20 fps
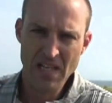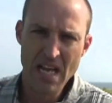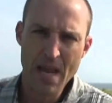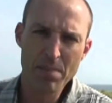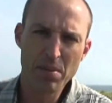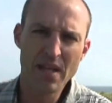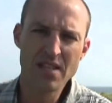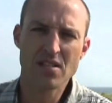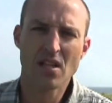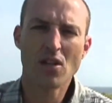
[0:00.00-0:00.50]
He
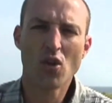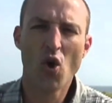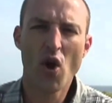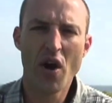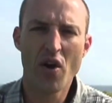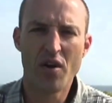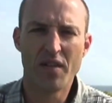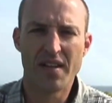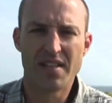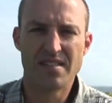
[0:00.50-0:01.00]
plays the
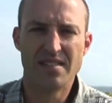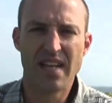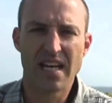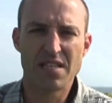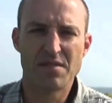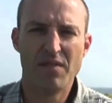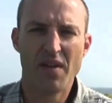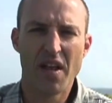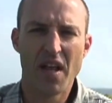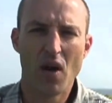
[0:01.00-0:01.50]
lawyer in this
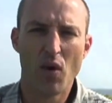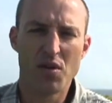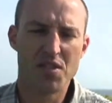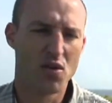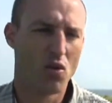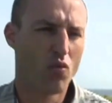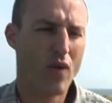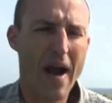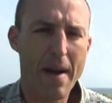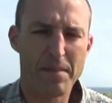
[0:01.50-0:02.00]
next video.
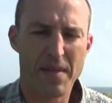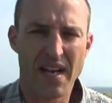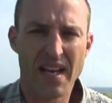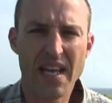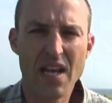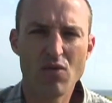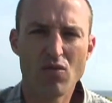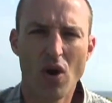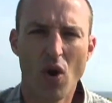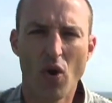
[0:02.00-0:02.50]
It's a rap that
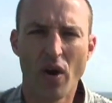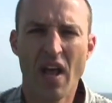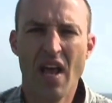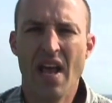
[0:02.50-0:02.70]
he wrote,